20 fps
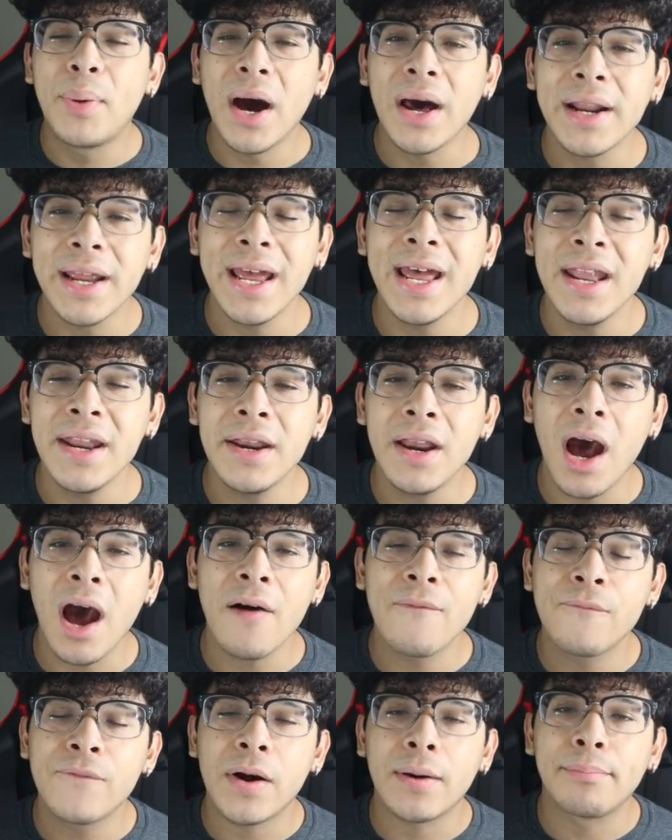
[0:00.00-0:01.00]
But
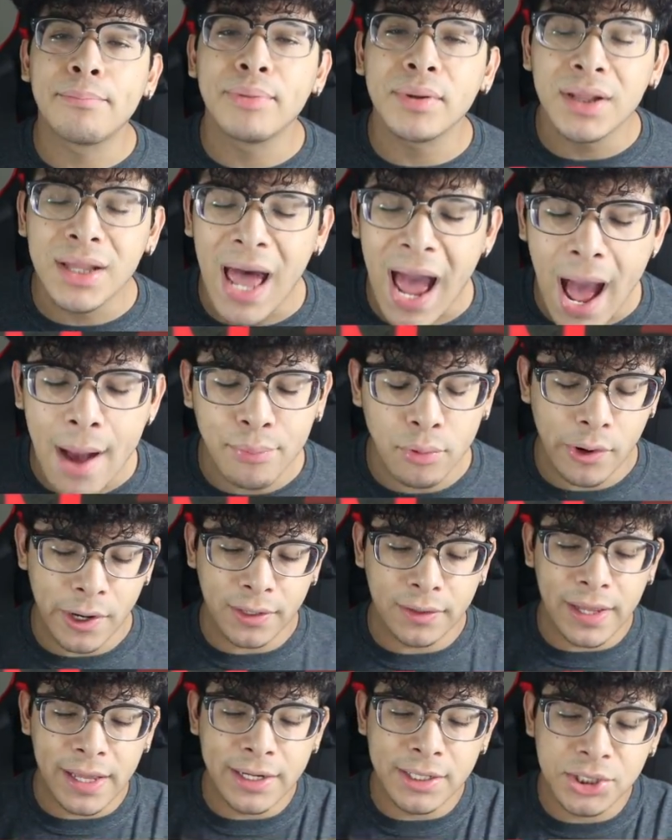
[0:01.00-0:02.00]
enough
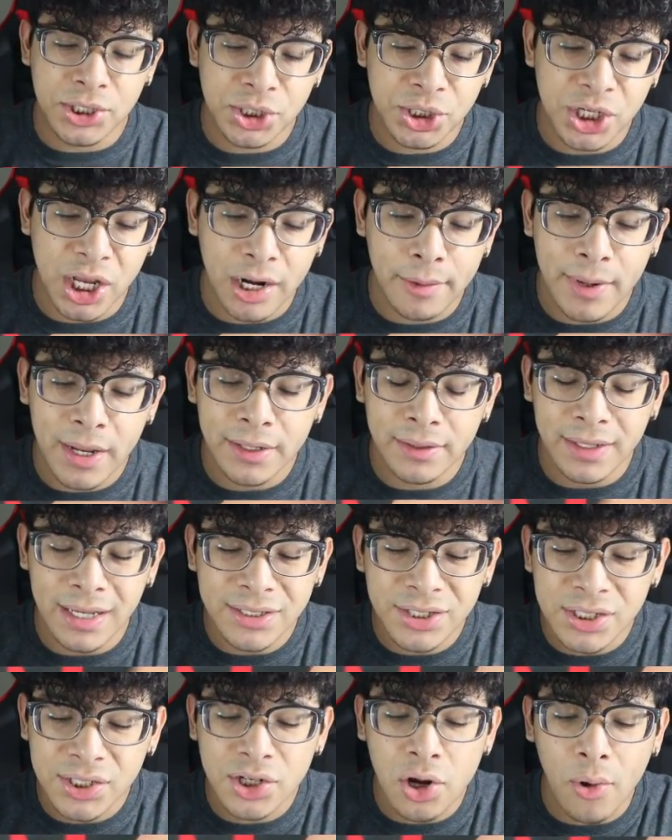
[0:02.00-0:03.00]
blabbering, ladies and gentlemen.
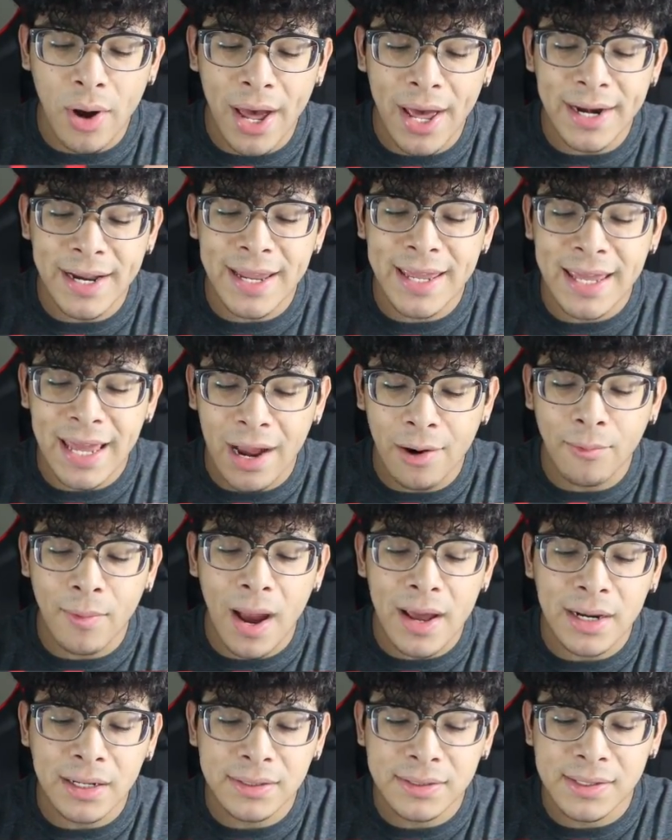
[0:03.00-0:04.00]
Let's just go ahead and get
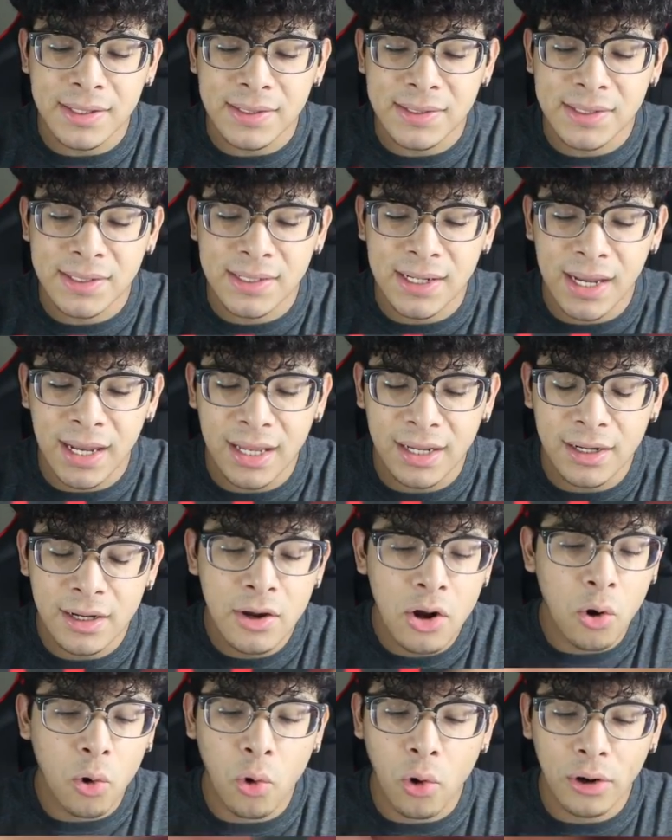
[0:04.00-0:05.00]
right into this tin
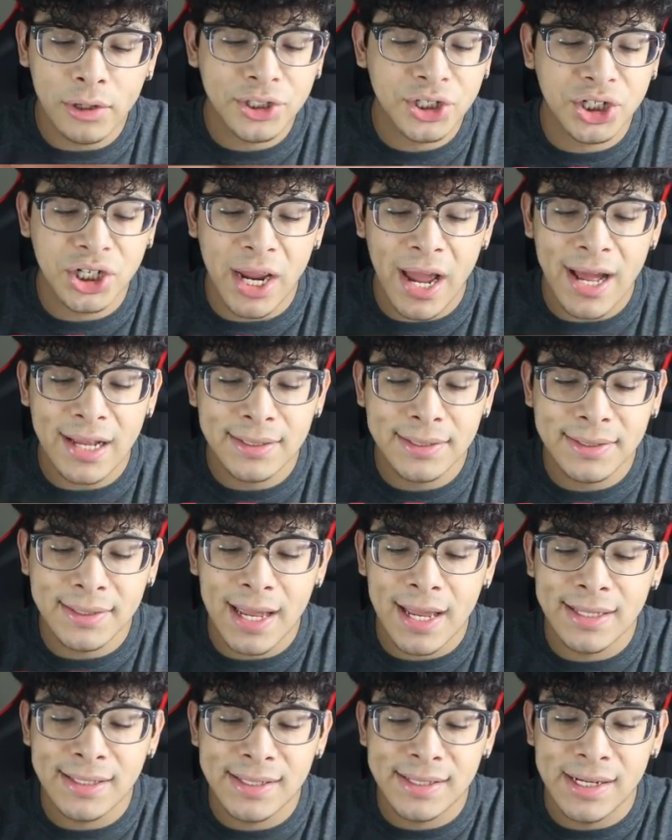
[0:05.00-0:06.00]
or
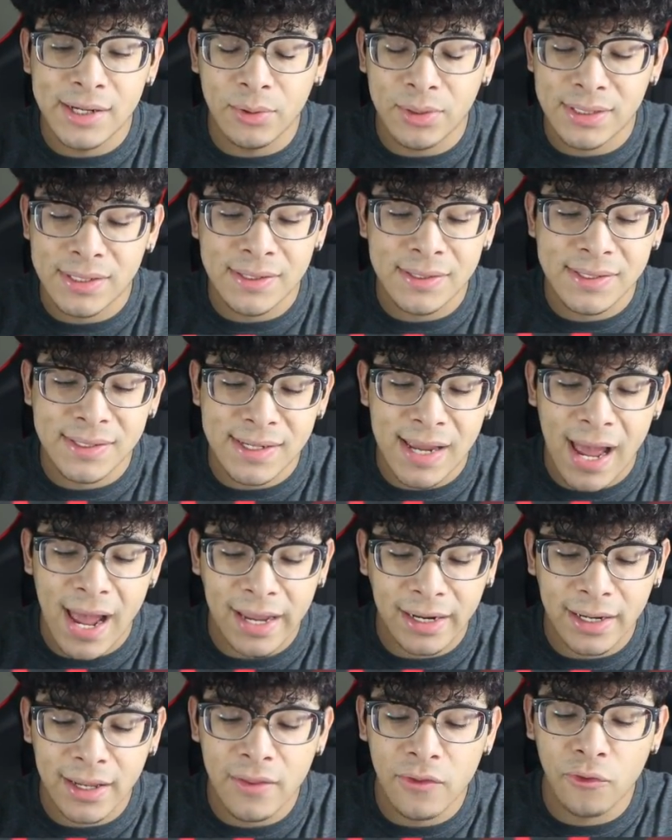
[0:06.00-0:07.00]
chest and see what's
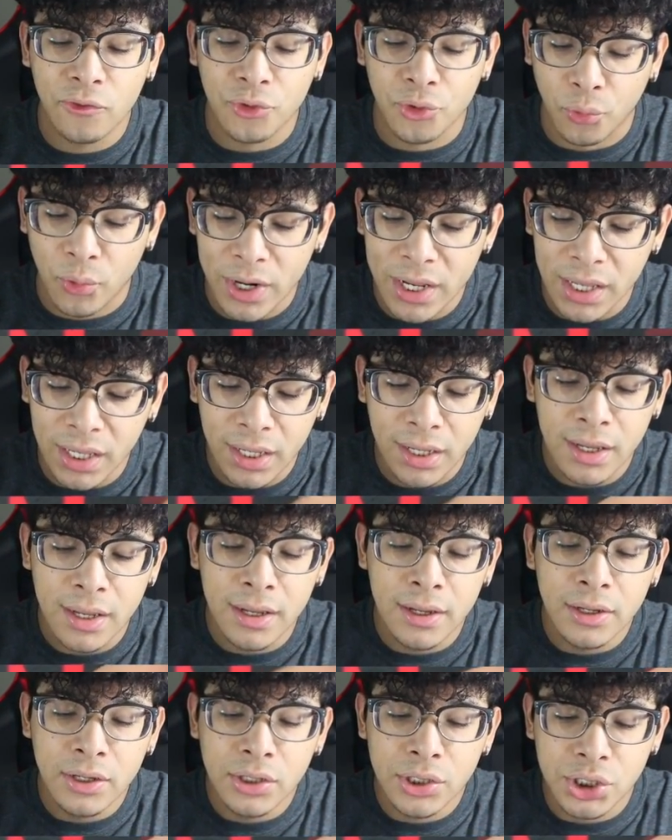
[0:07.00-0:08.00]
inside. In three,
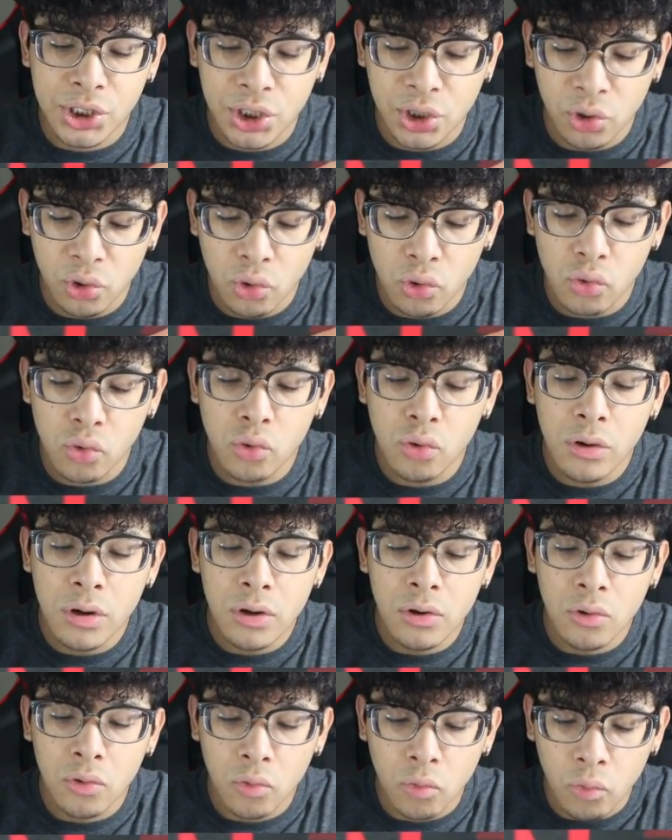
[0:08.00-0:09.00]
two,
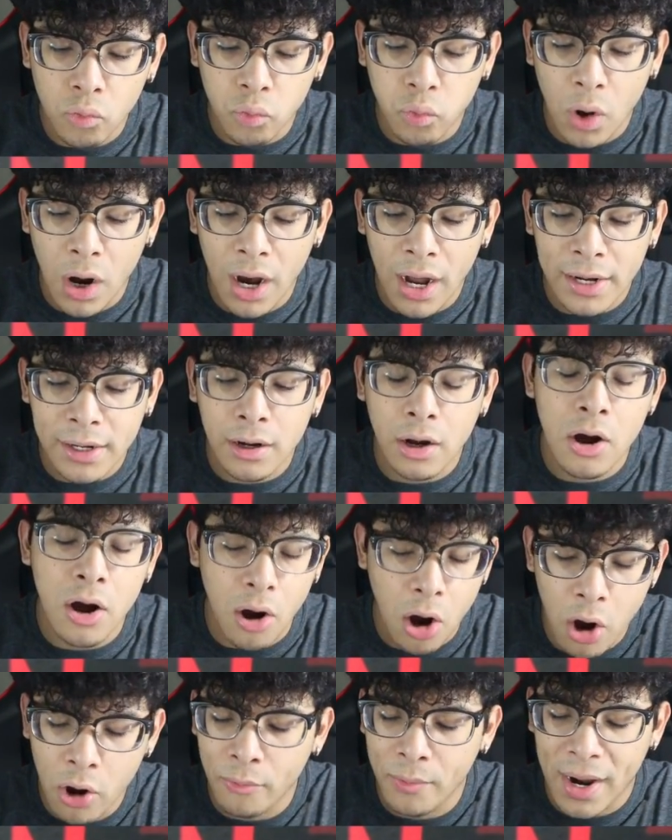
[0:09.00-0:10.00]
one.
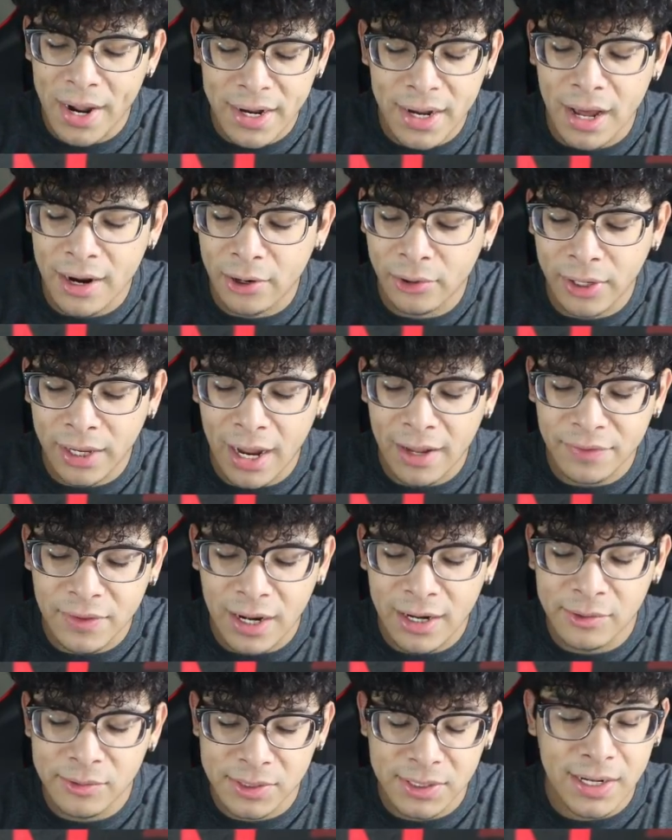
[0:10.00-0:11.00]
Oh my god, okay, I
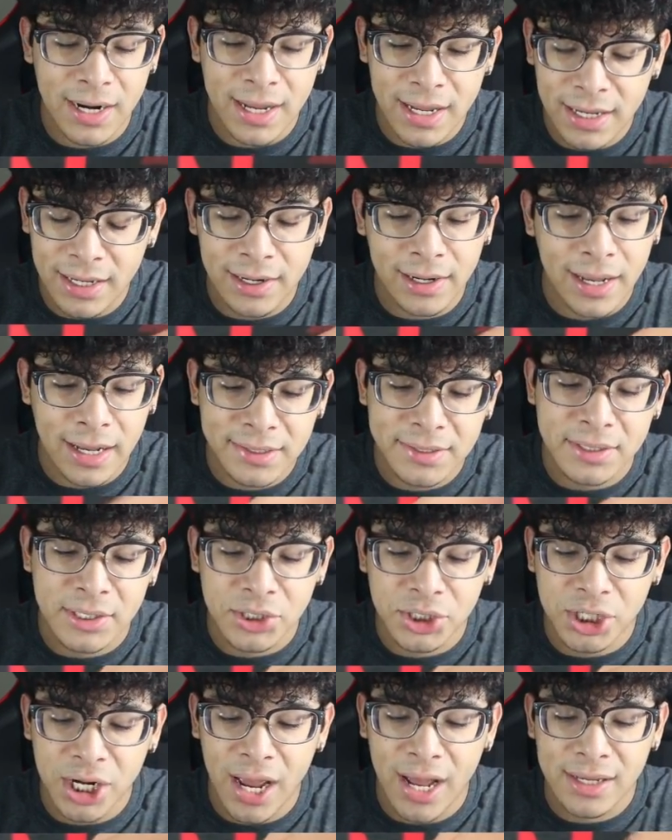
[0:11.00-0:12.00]
thought I was gonna hit against the
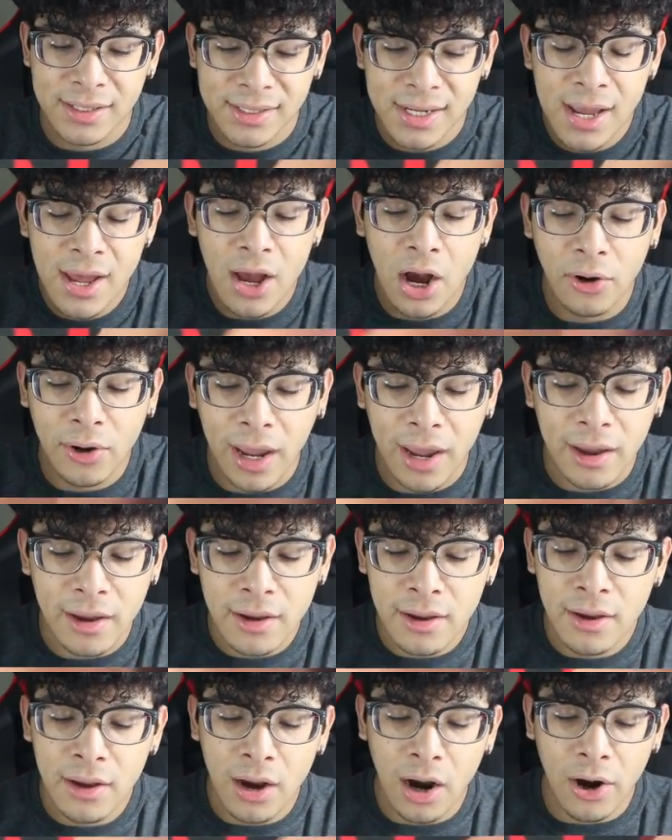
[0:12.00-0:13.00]
chest. Okay,
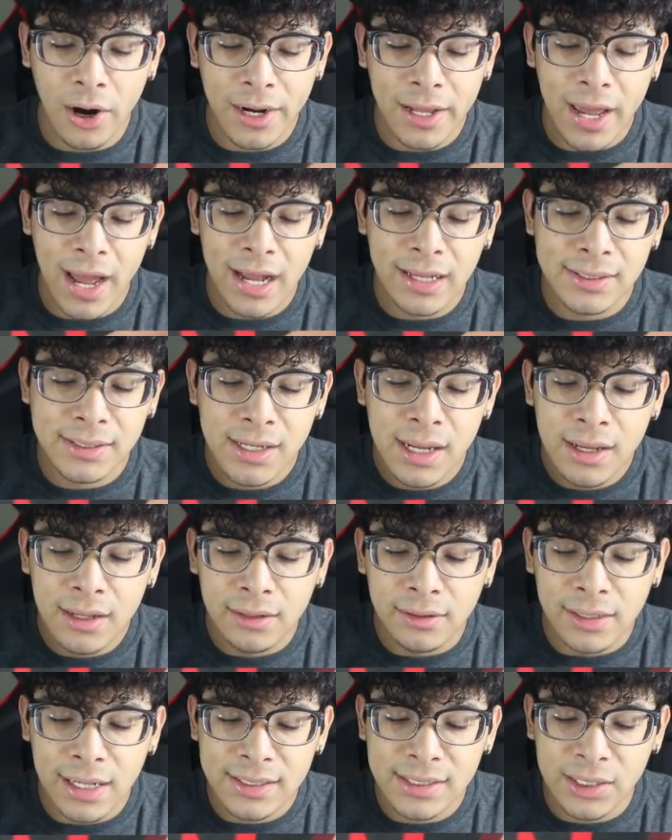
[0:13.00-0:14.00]
alrighty guys,
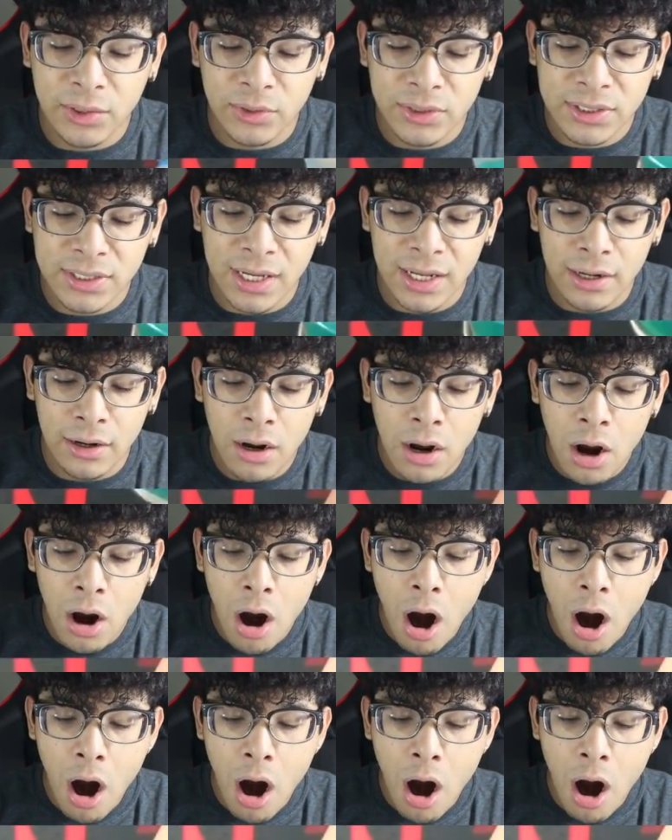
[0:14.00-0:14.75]
let's see what's in.